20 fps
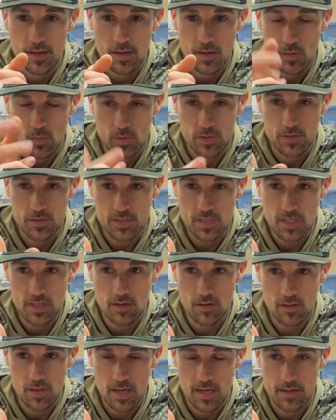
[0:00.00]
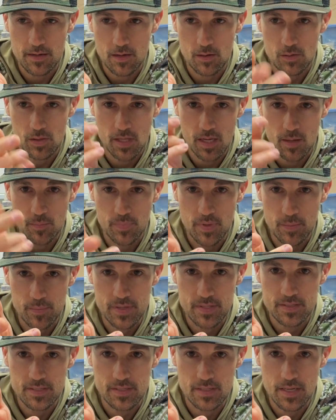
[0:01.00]
When you see your line go limp, that
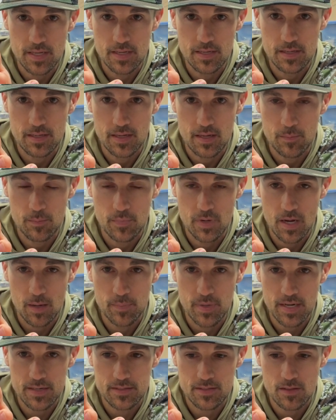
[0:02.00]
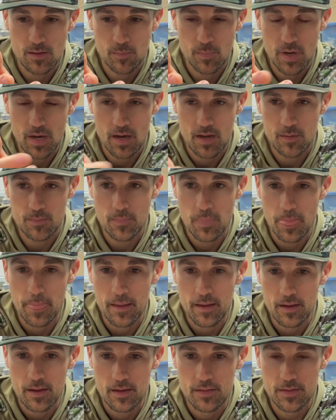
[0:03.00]
means it got back to the bottom,
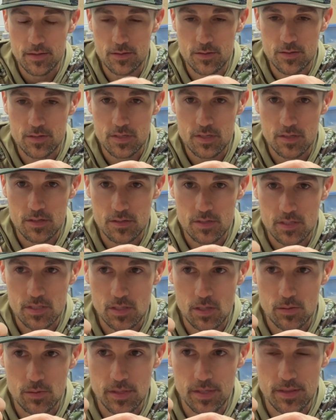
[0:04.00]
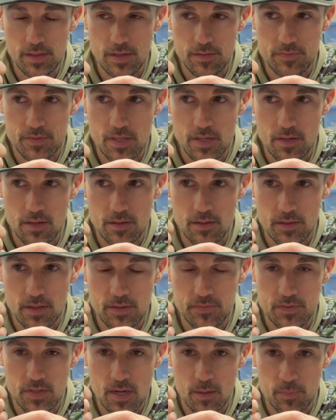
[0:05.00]
and then you're just gonna slowly lift
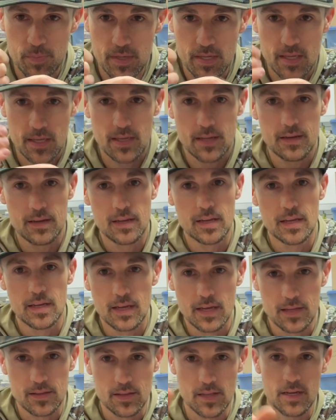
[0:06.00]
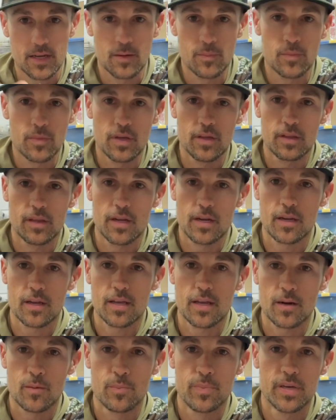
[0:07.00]
it up again and let it
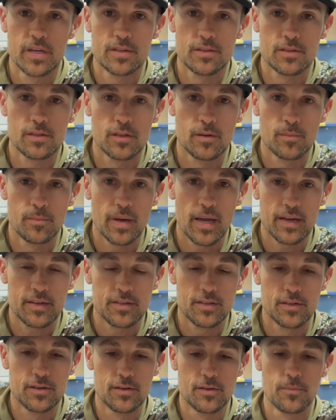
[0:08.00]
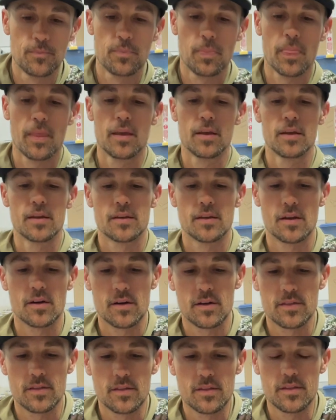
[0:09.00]
kind of pendulum back to you.
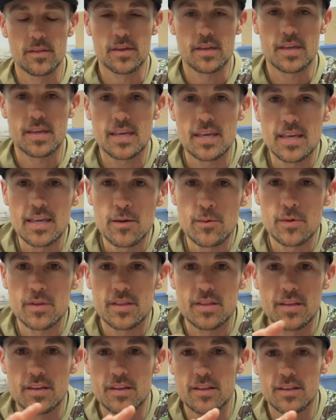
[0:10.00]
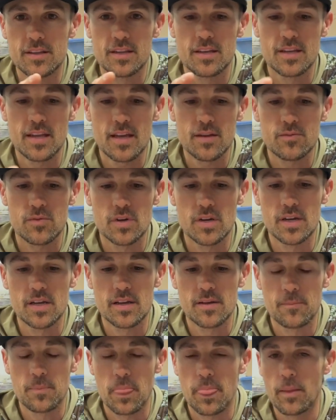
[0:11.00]
Now, the key with the Ned
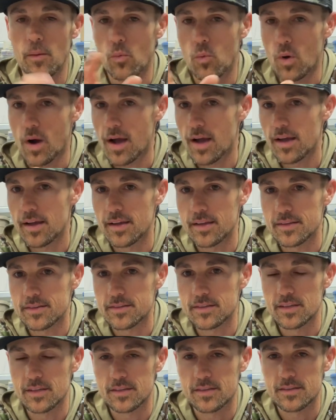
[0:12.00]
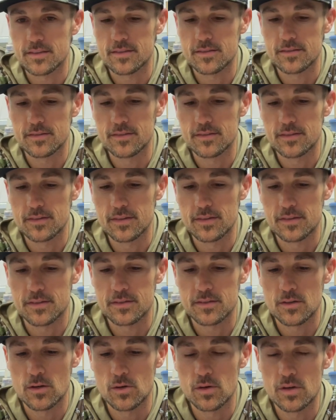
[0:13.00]
rig and why it's
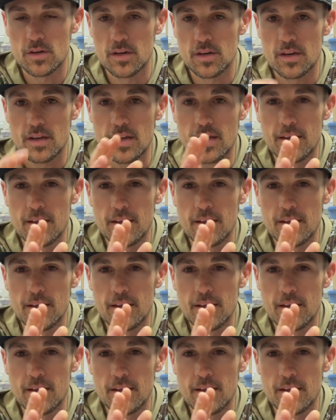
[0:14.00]
so good,